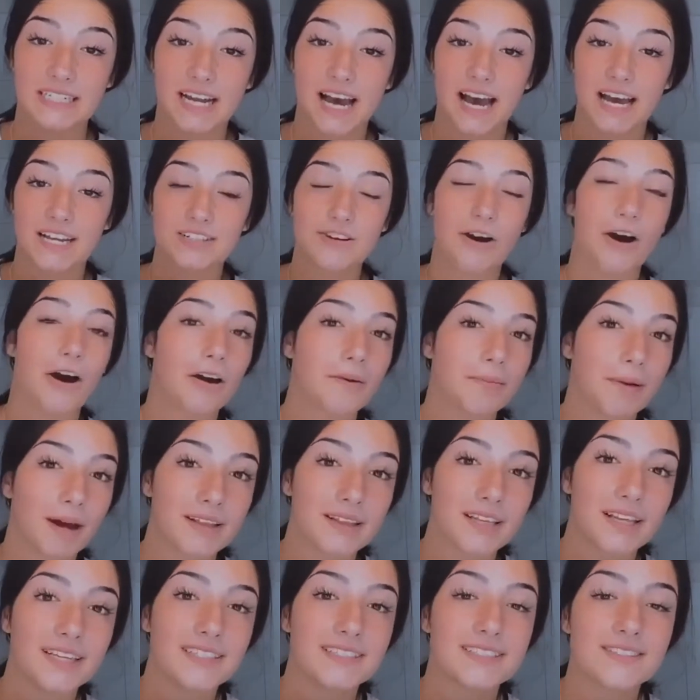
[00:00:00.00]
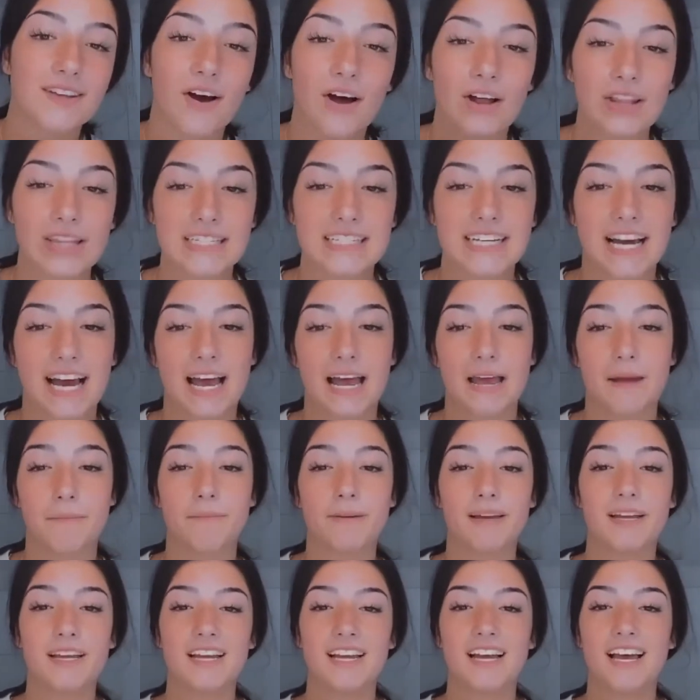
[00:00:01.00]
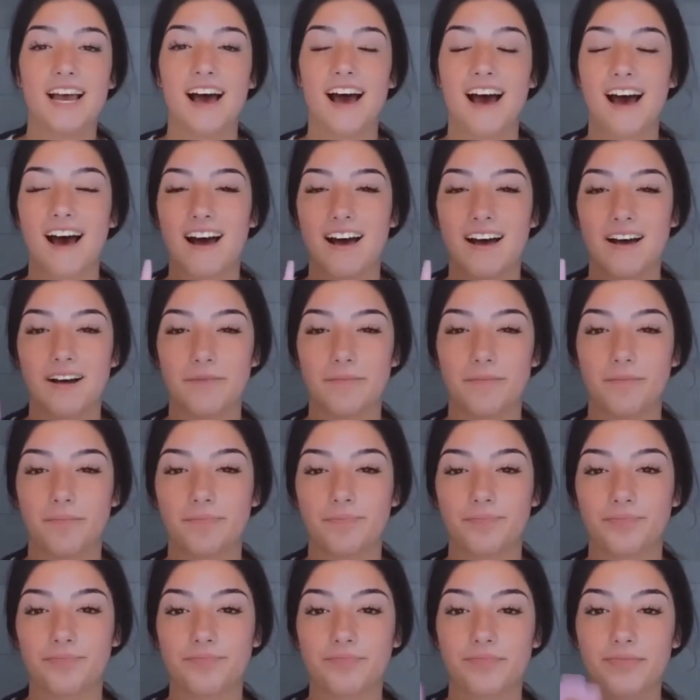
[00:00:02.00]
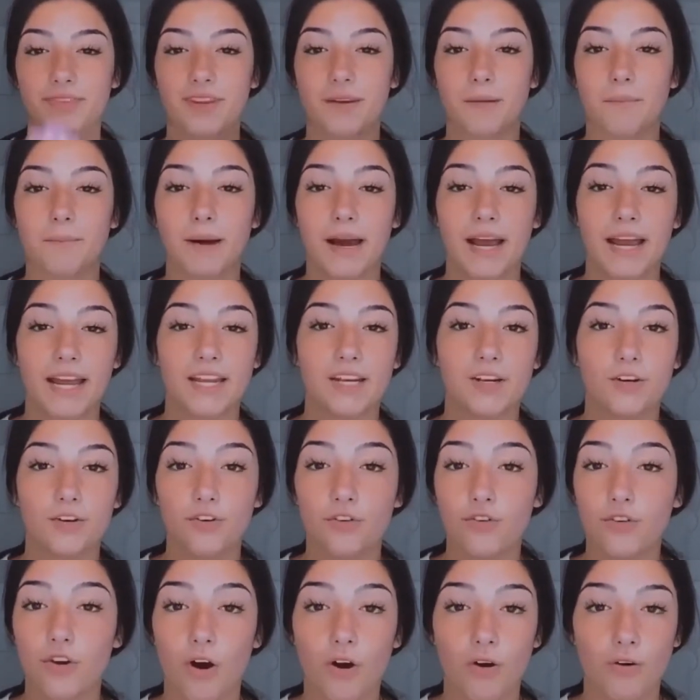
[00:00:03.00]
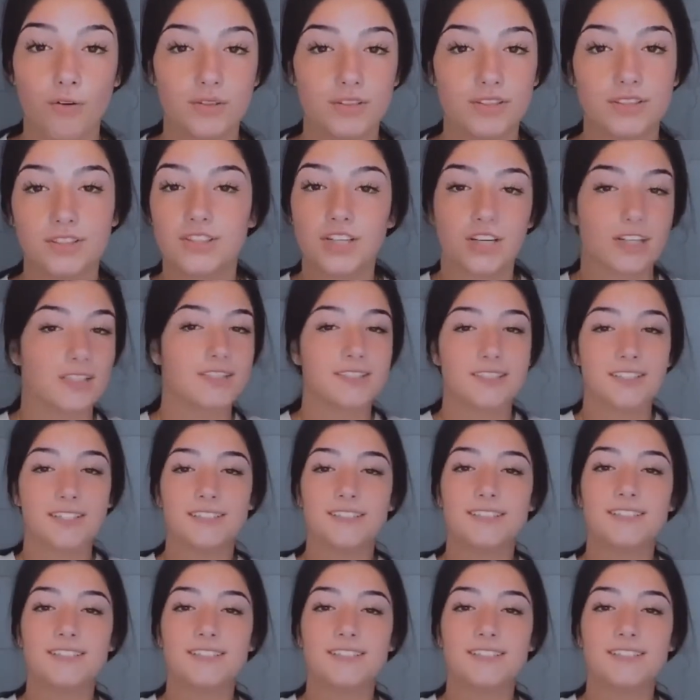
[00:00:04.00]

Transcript: I talk about this all the time. My nose just